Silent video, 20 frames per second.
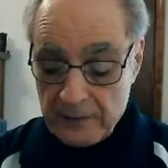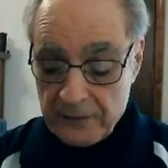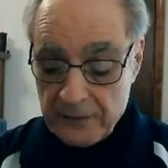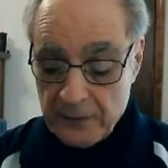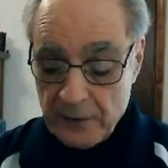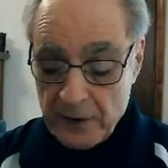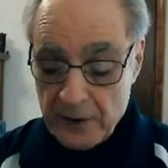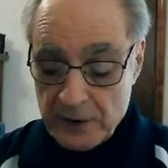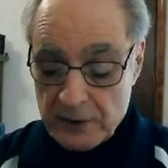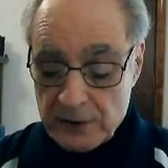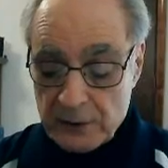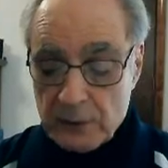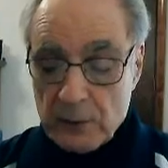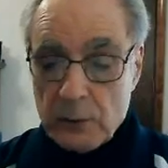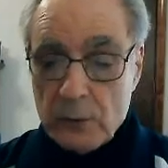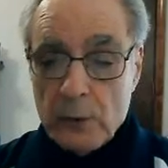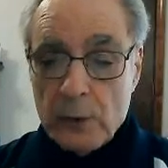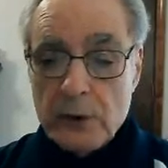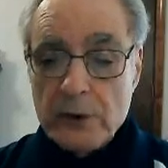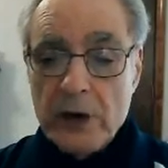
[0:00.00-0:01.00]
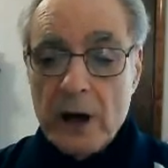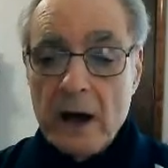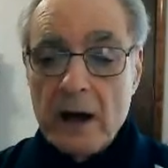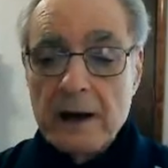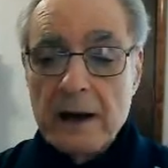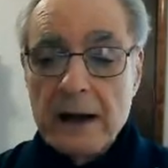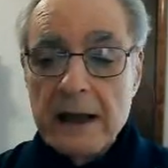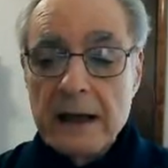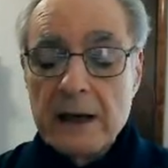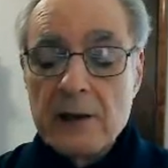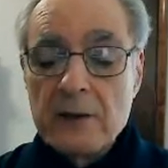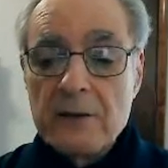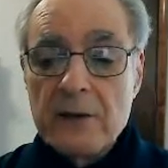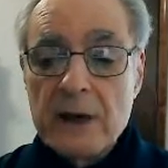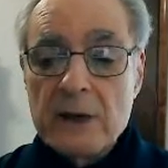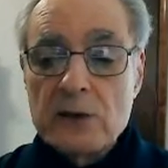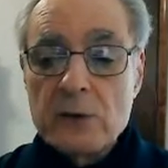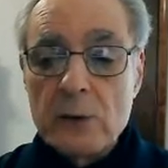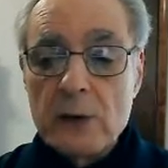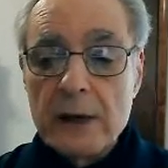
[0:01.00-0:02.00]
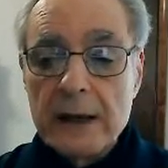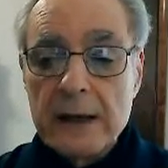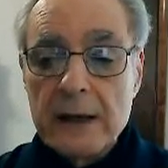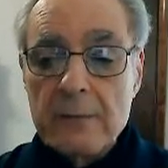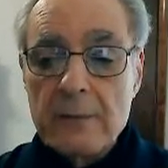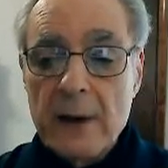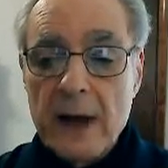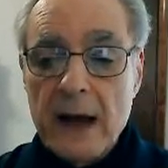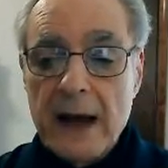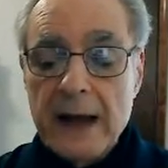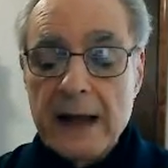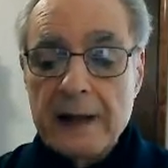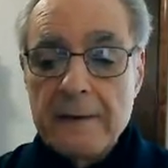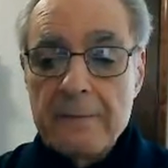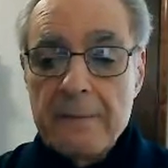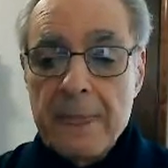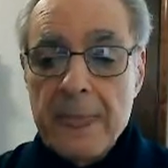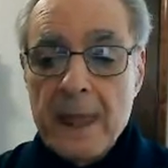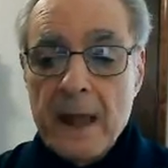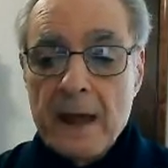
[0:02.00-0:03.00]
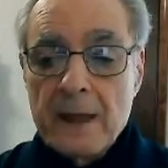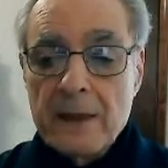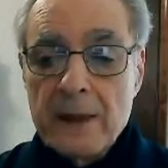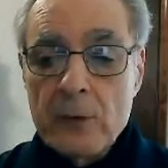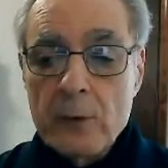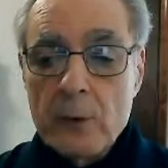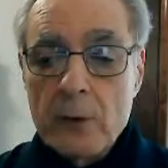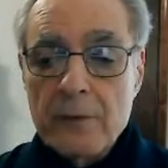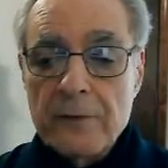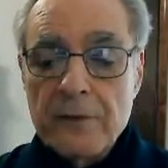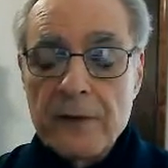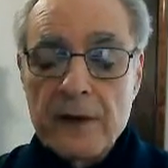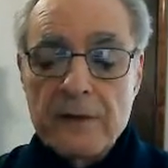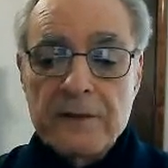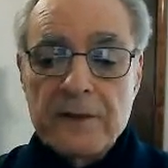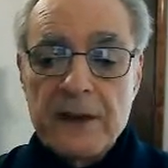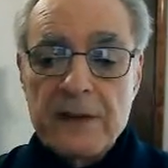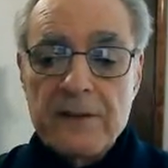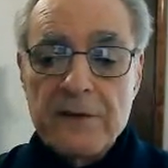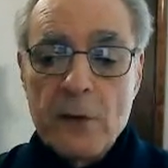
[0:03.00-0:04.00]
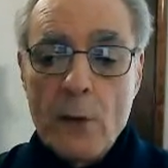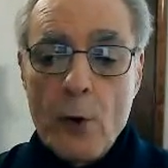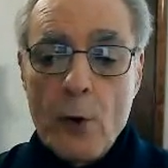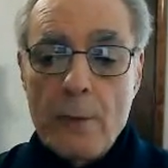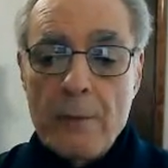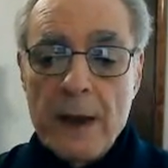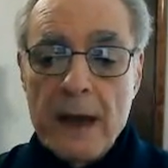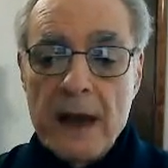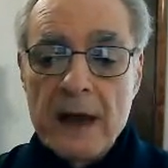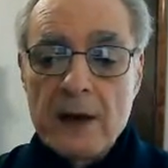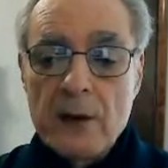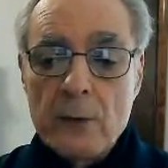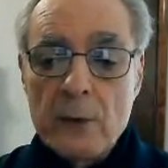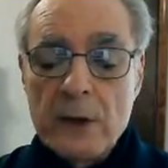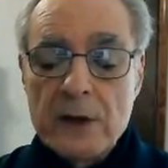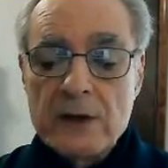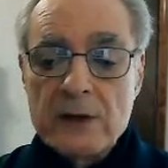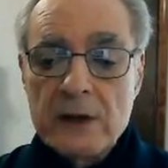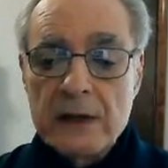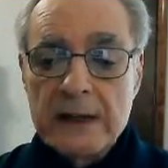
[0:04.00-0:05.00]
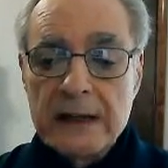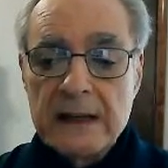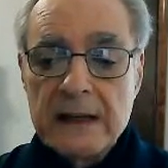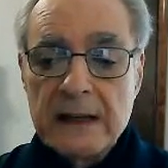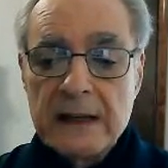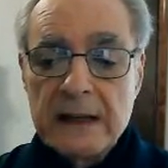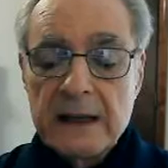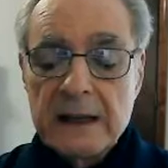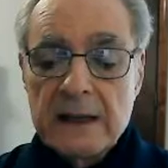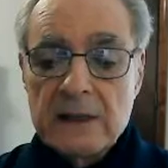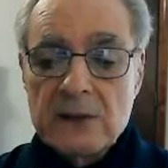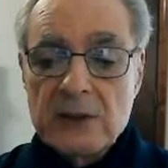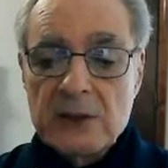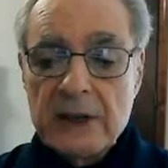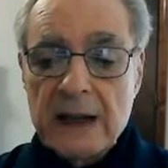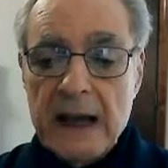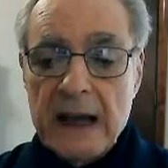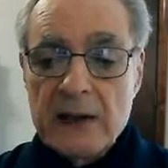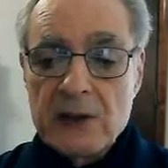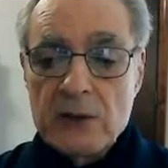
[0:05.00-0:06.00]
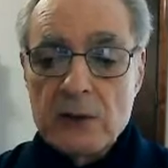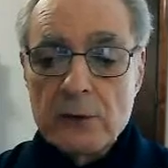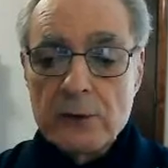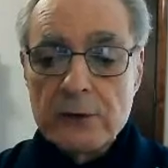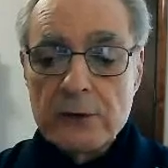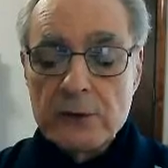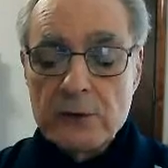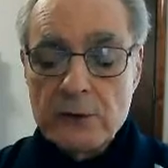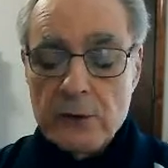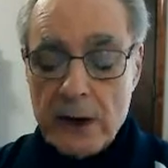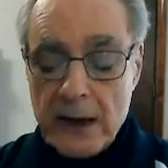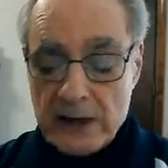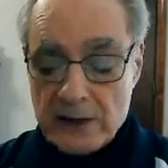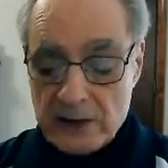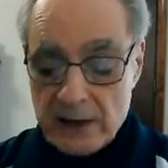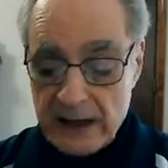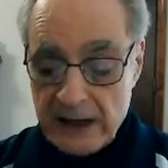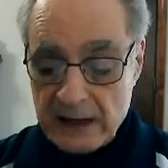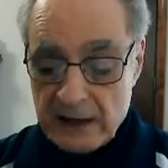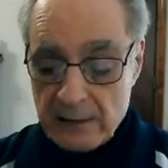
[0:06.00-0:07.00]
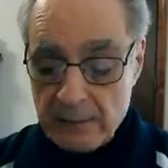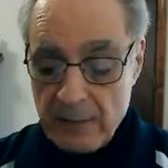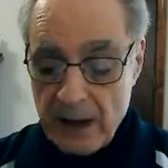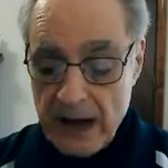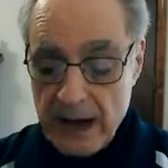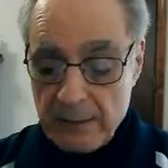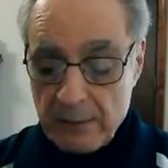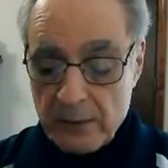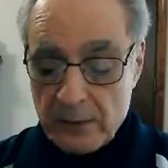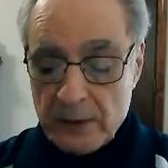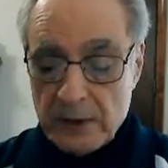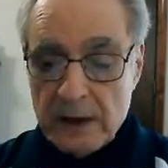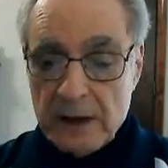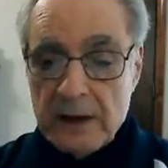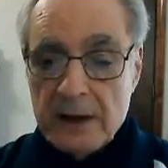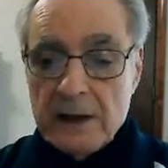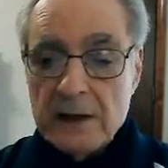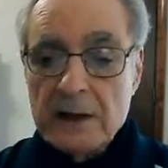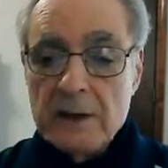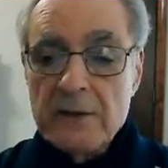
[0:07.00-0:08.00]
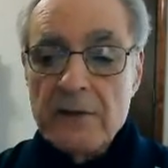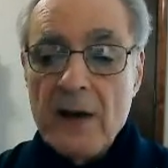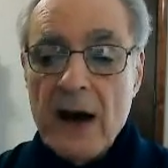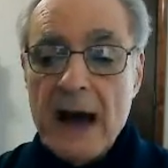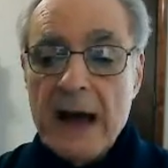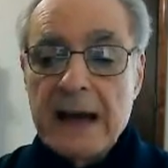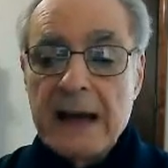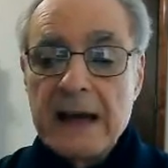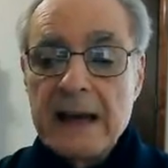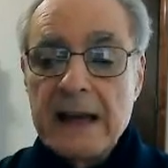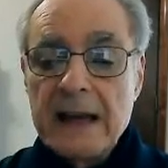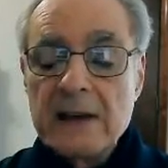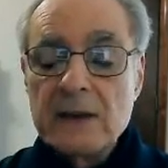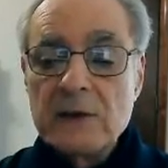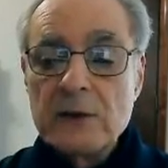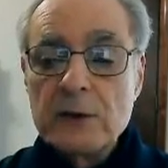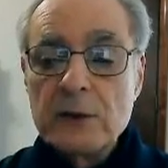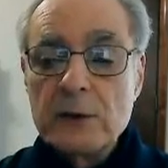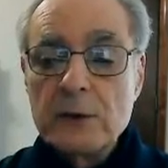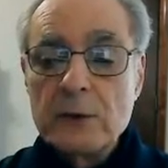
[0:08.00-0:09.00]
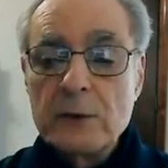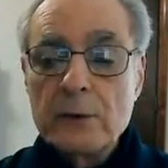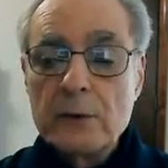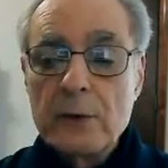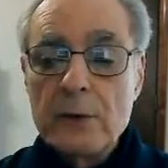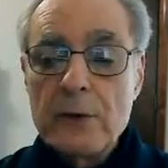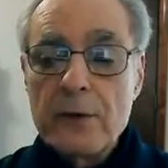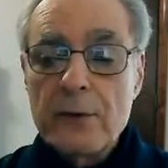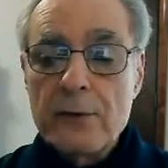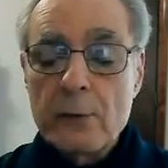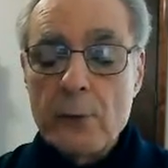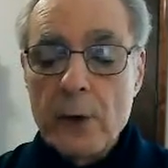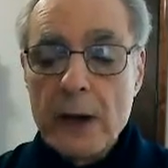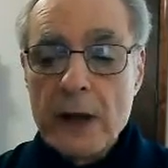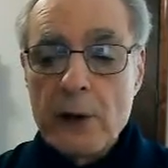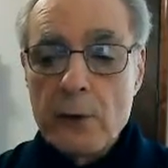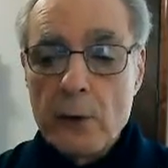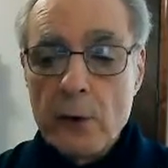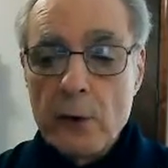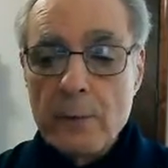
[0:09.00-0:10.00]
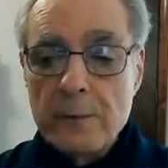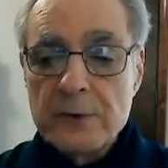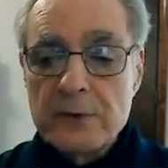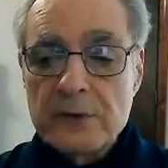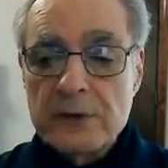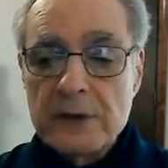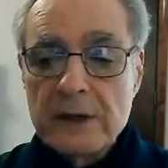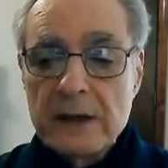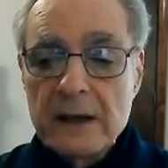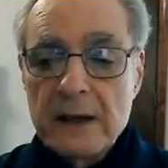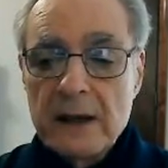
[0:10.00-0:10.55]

first were done individually there were 54 men originally scheduled to translate the Bible, divided into three groups,